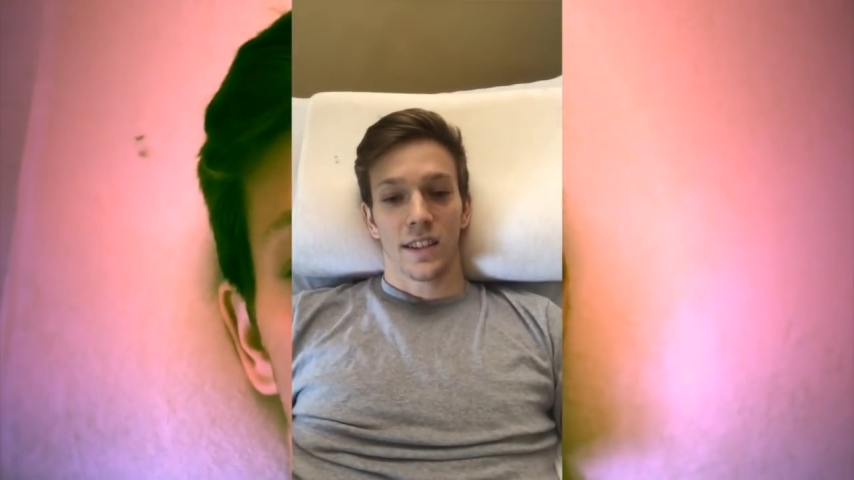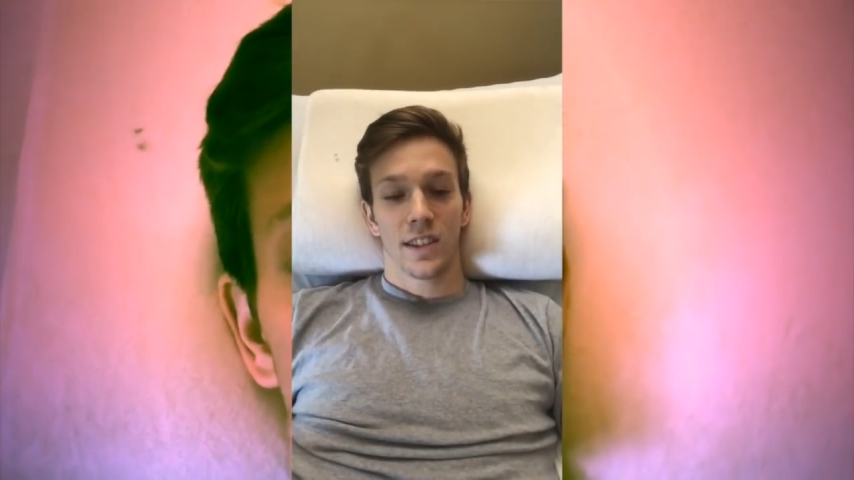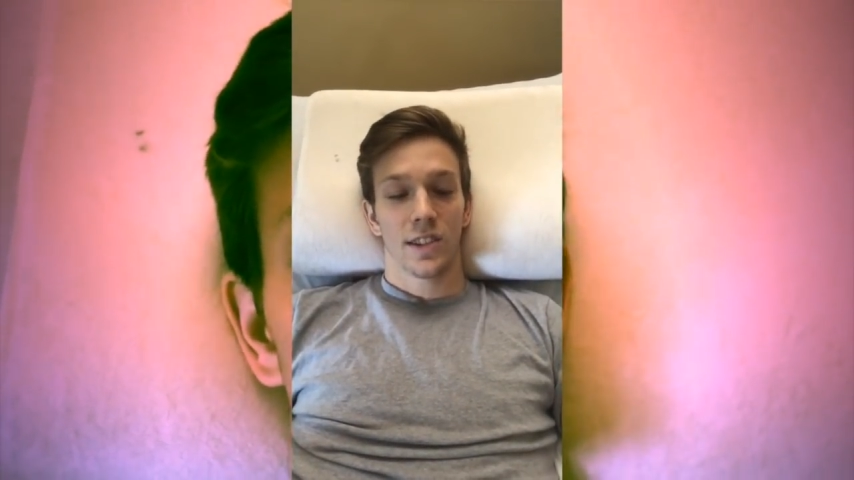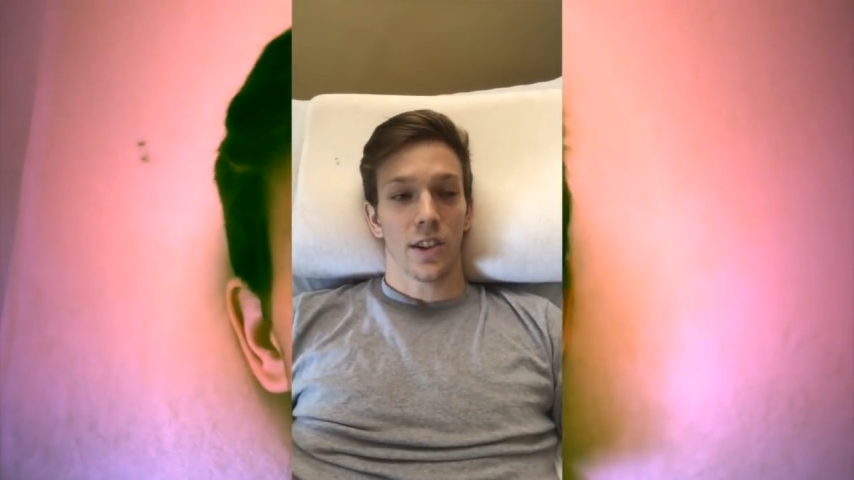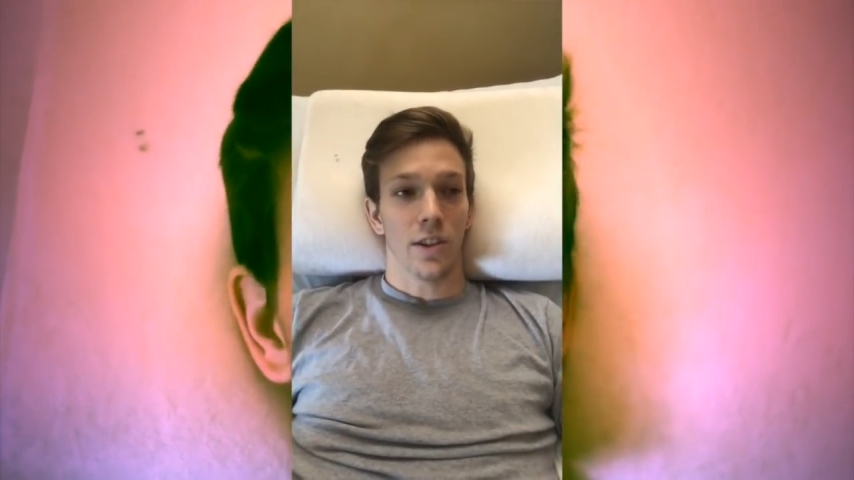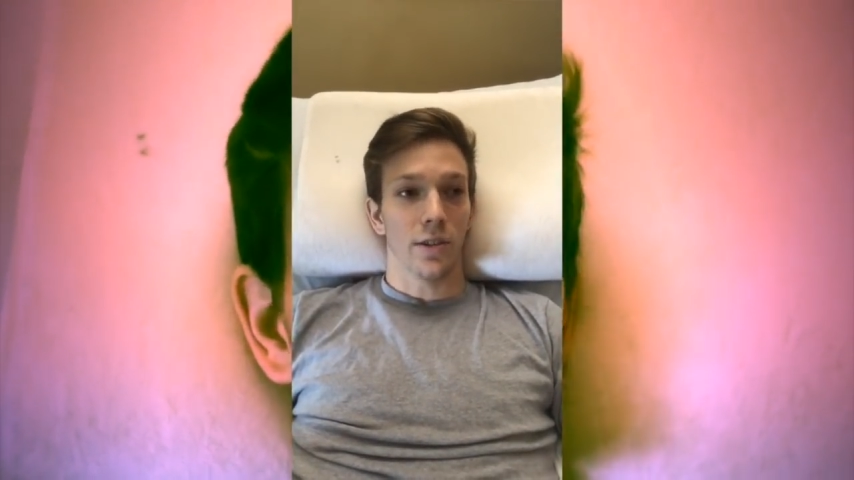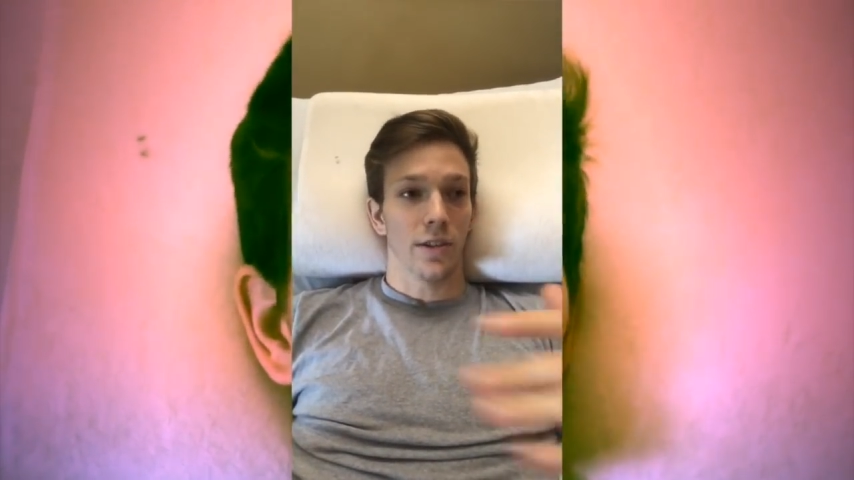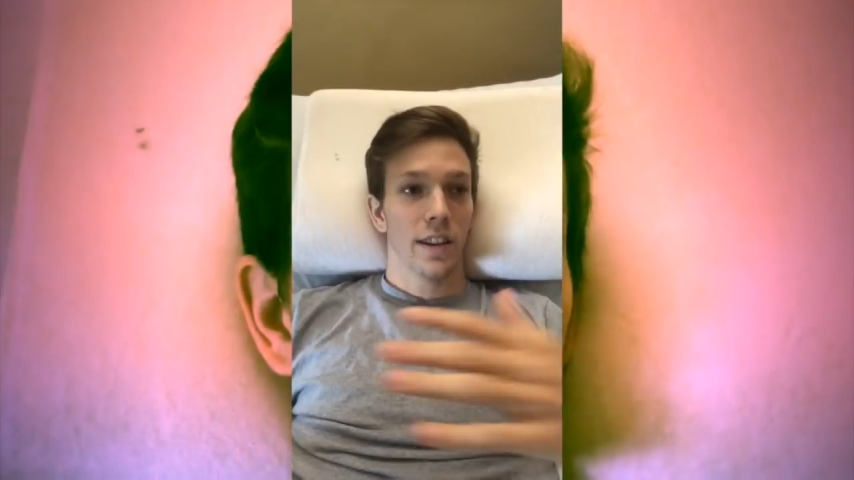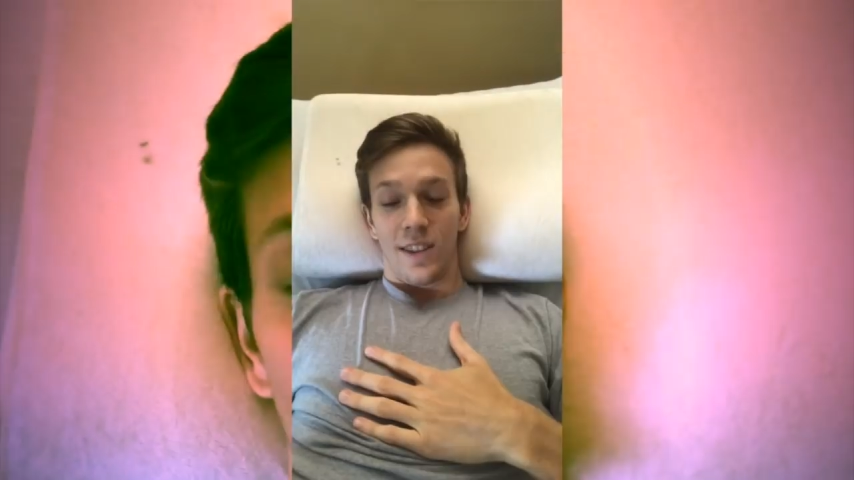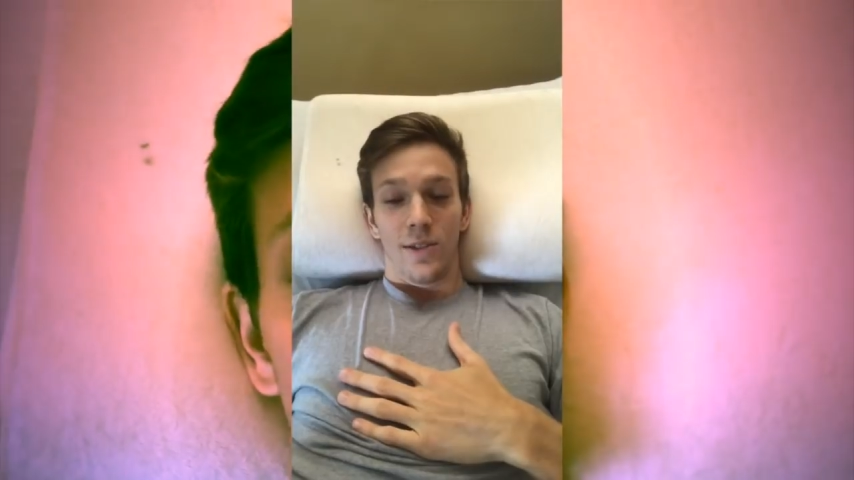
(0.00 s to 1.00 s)
So
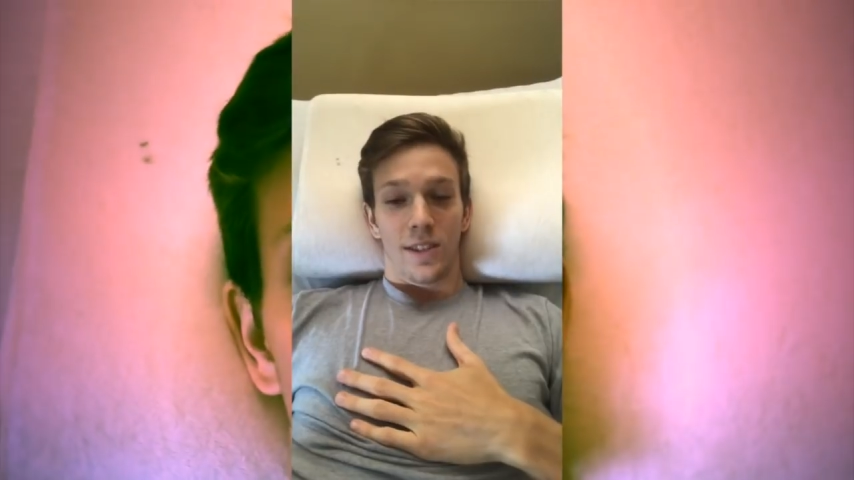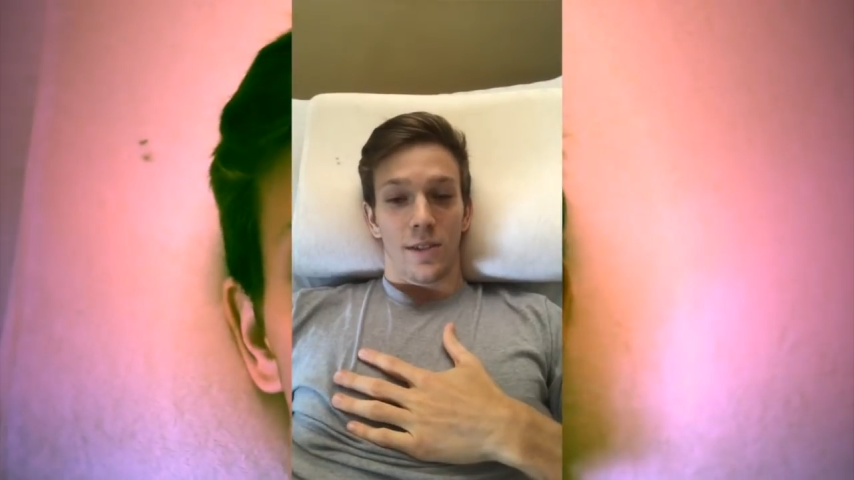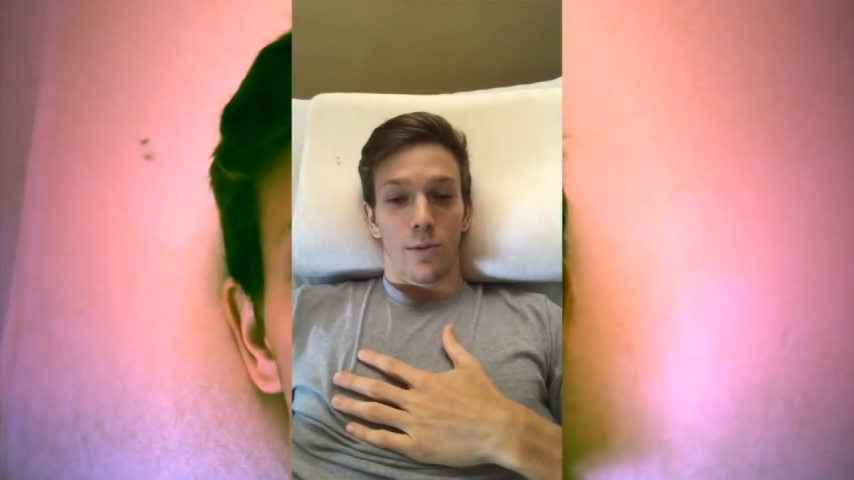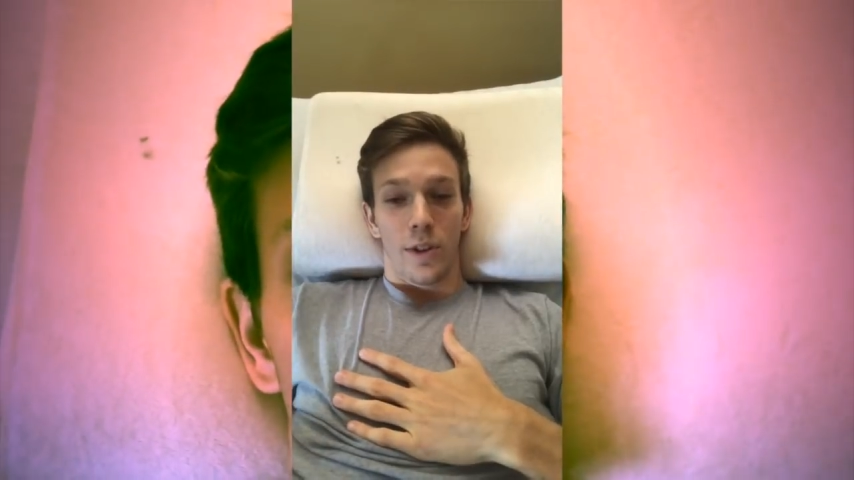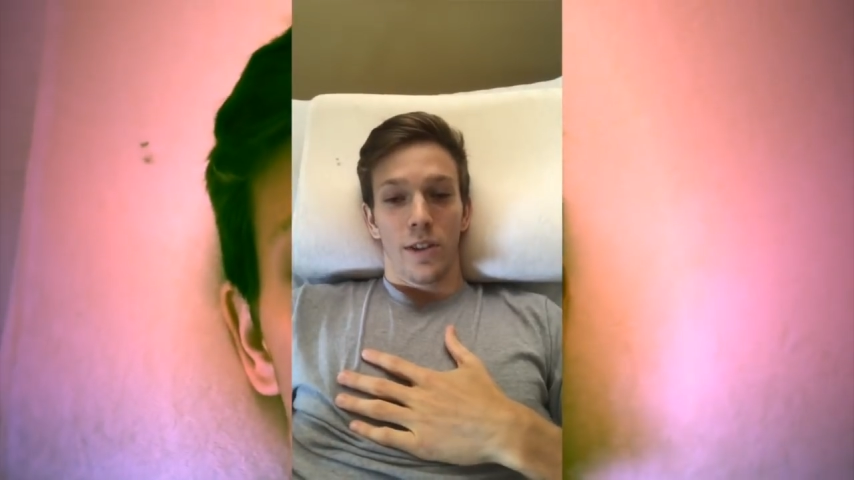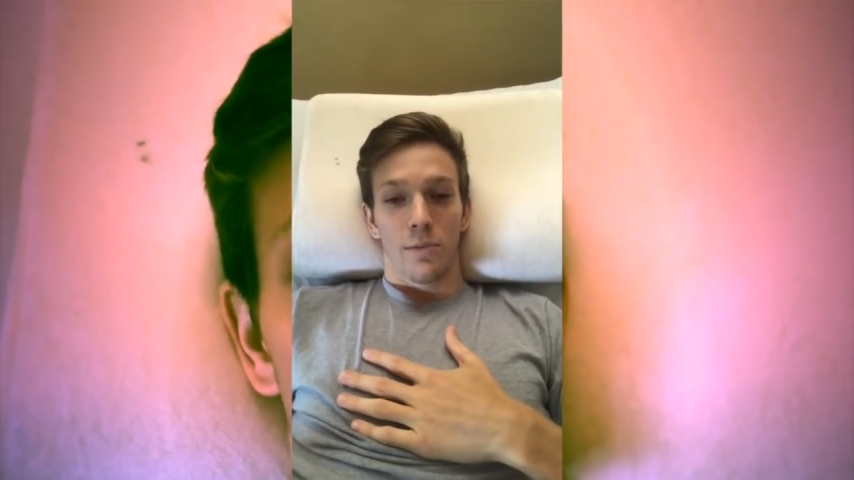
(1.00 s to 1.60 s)
it was a really